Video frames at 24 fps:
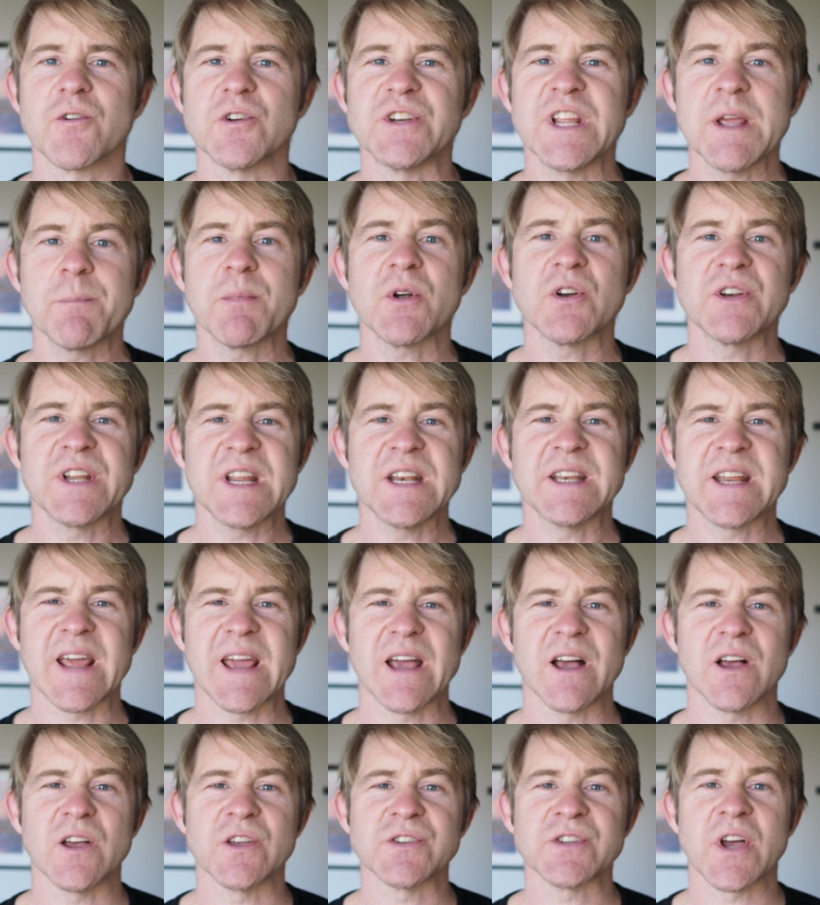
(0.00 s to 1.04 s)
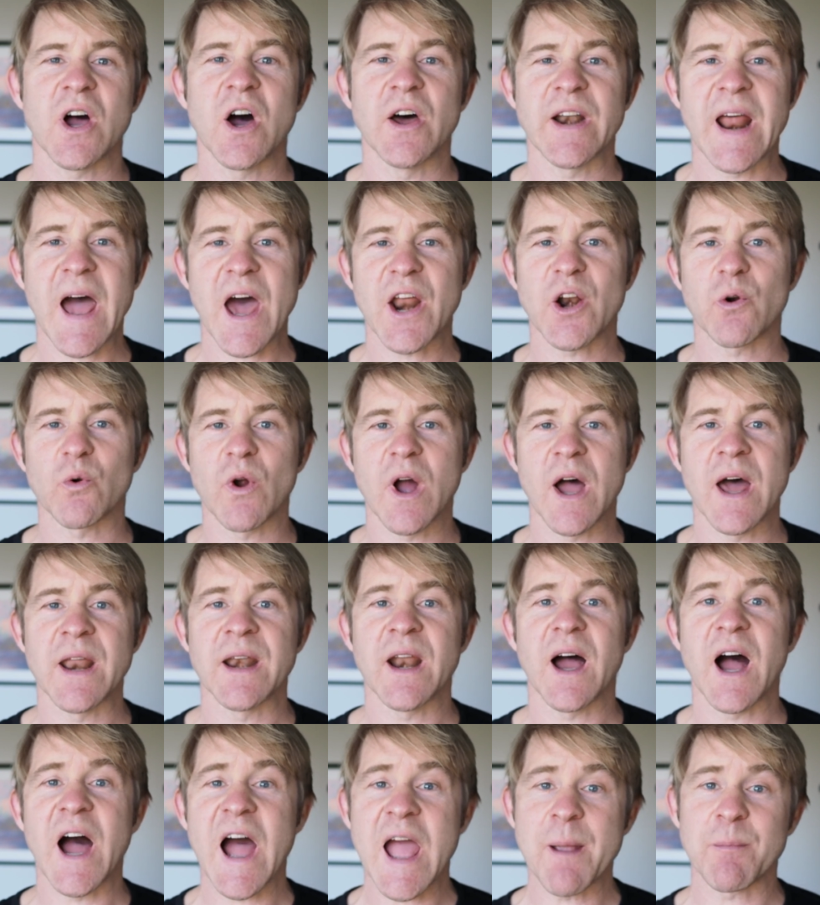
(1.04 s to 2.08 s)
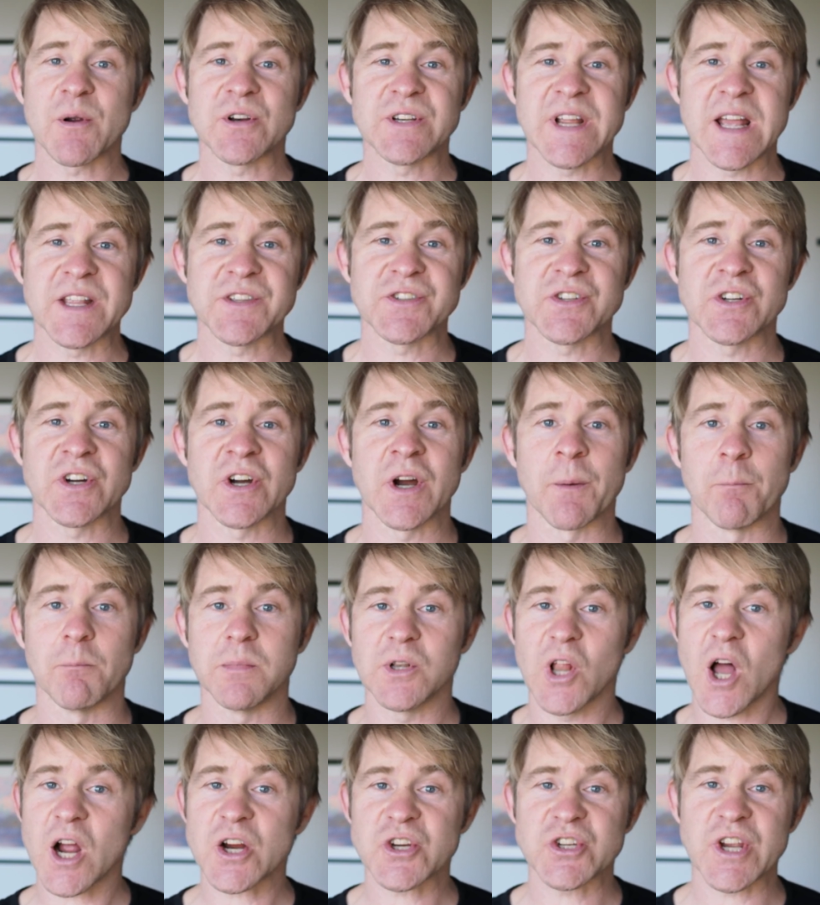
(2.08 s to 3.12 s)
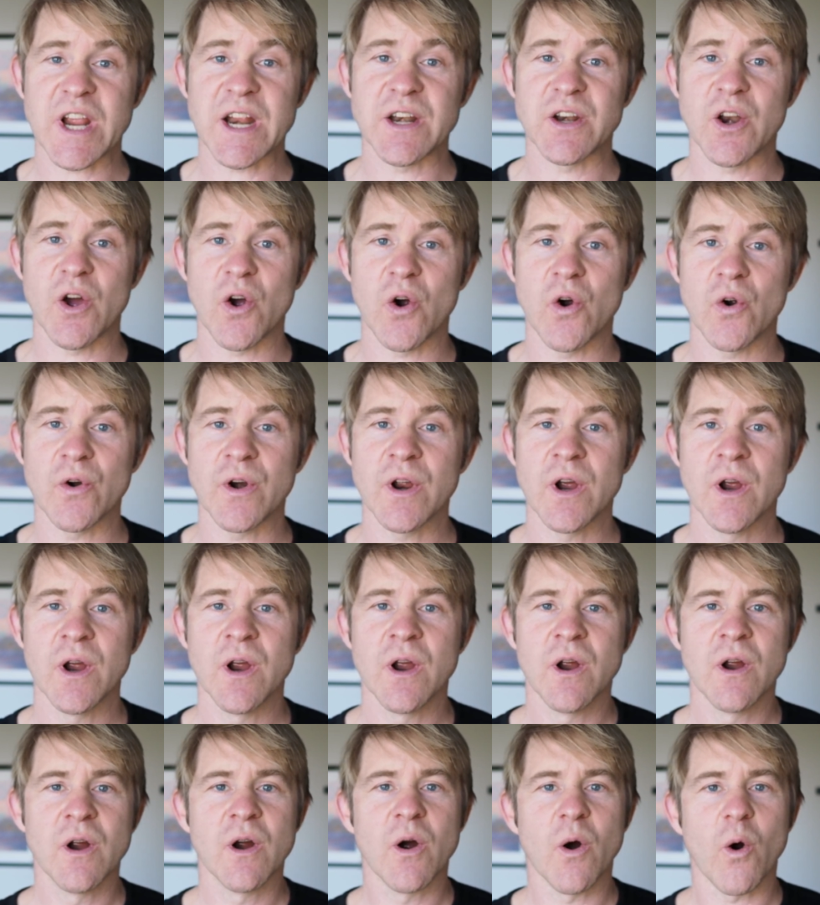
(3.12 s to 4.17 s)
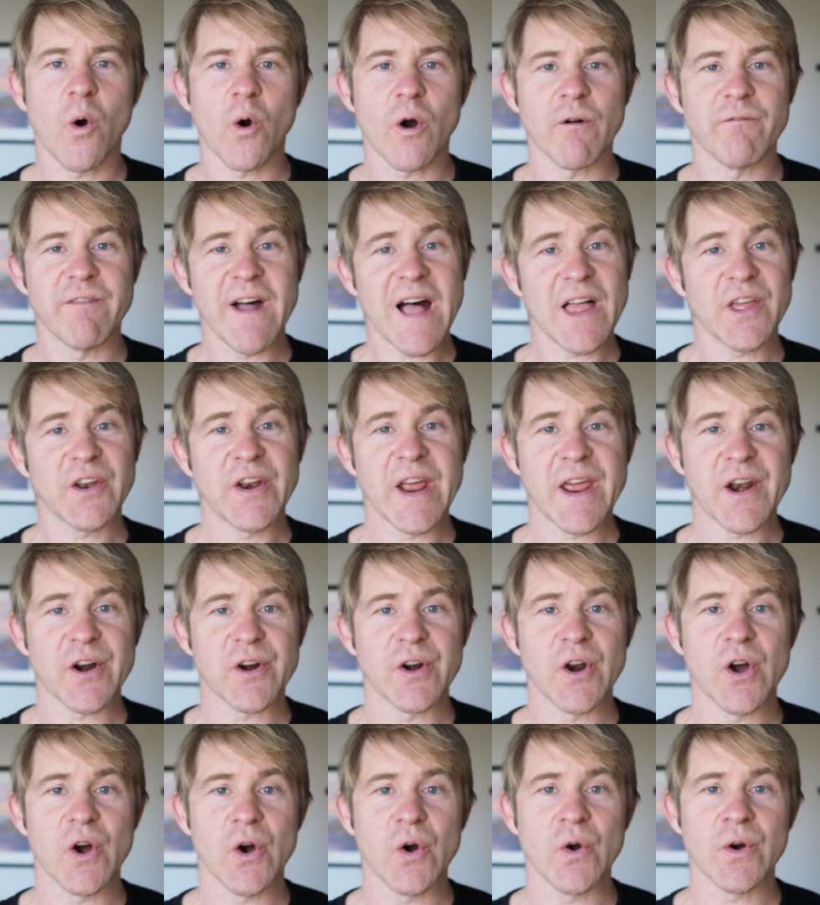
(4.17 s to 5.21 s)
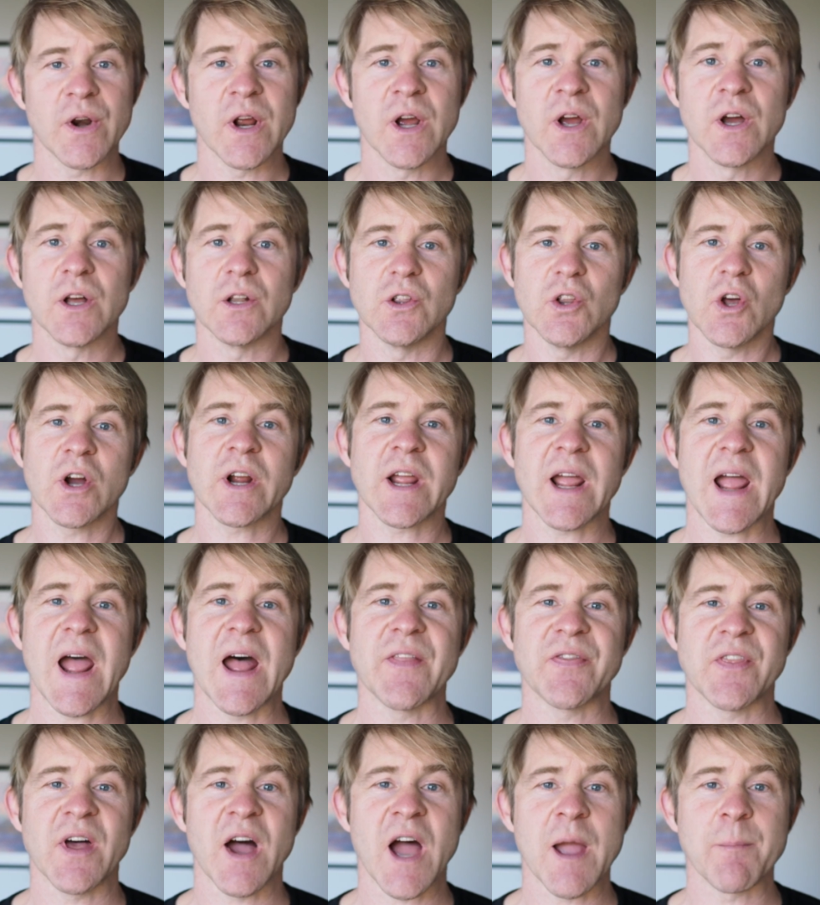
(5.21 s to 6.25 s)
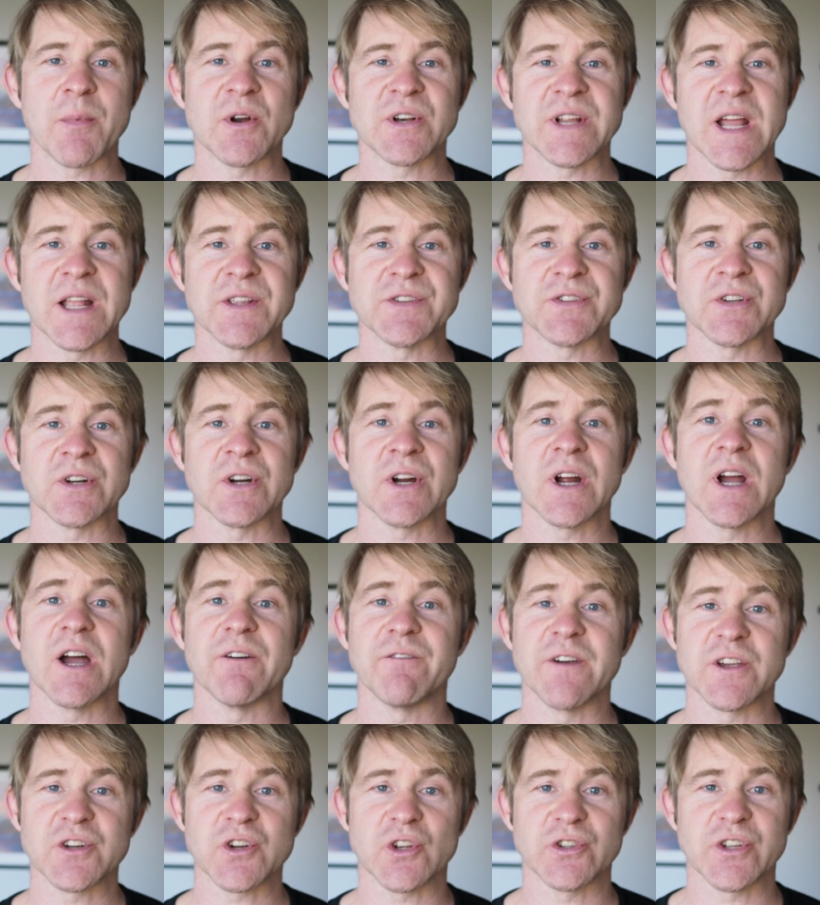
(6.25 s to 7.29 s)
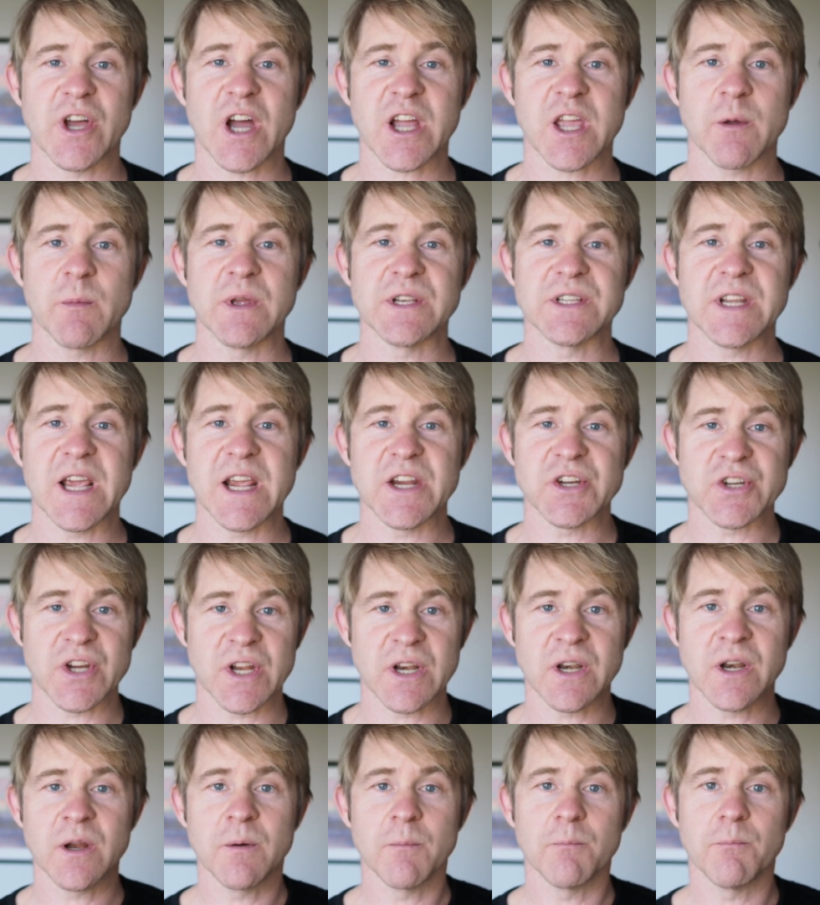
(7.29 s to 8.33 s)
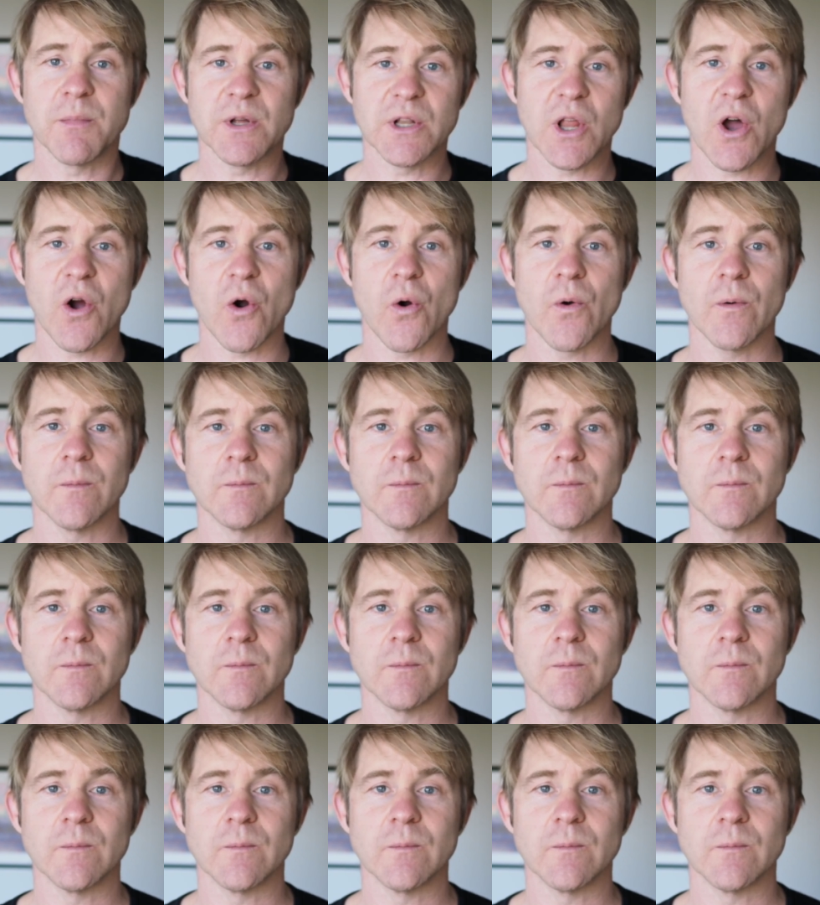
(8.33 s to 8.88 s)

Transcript: deeper details on how to run a Hypertensor blockchain node or a validator node, look at the Hypertensor official documentation below.